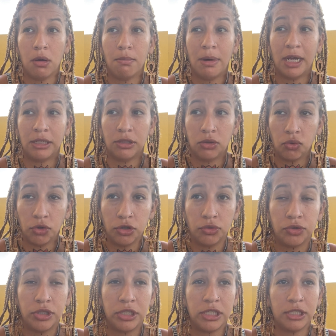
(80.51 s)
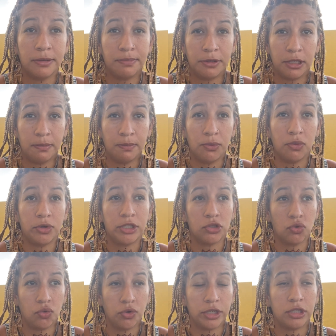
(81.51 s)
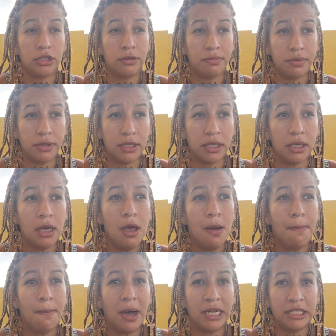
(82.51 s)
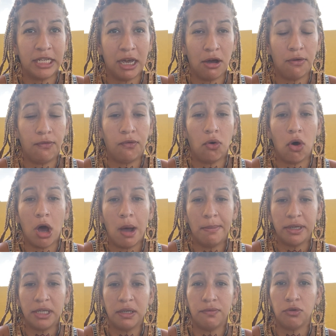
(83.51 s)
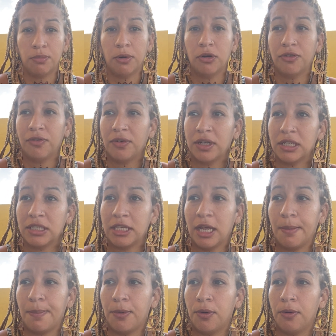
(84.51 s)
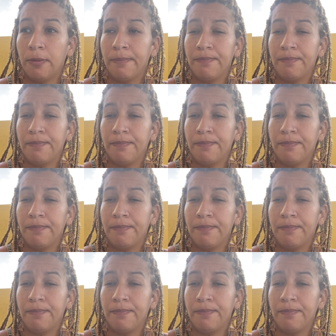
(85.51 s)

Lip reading: My loyalty to people is going to be my downfall. I'm gonna give you a perfect example,